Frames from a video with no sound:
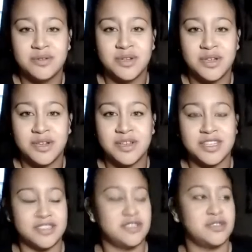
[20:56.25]
you know,
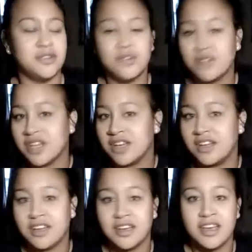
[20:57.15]
it's
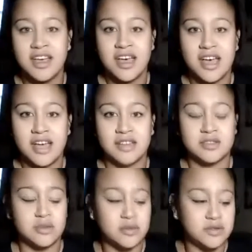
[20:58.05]
soothing, and
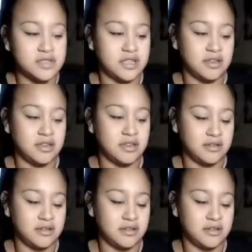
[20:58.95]
it's also,